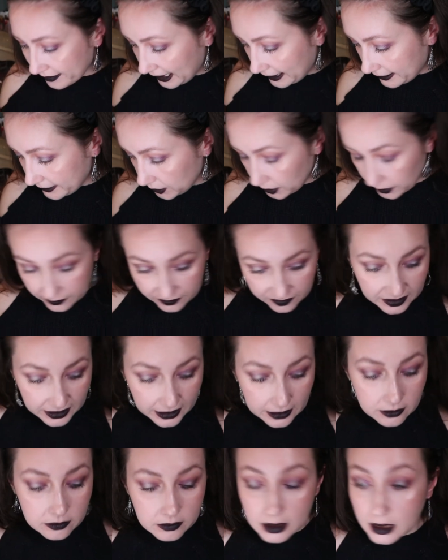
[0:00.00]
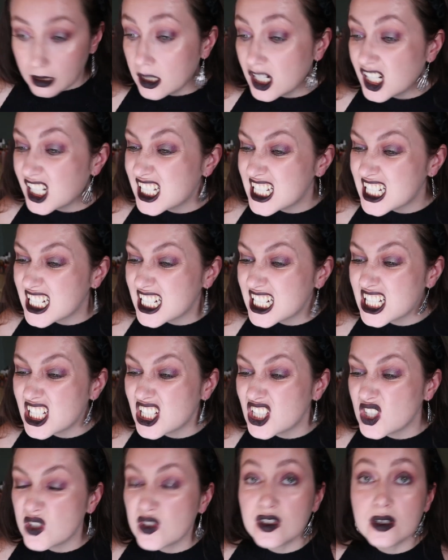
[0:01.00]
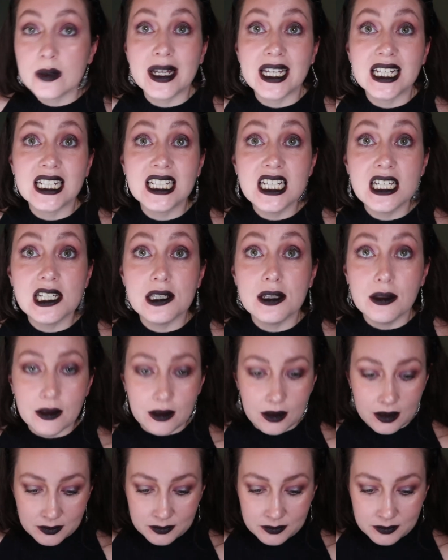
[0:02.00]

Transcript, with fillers: and hopefully I don't get it all over my teeth.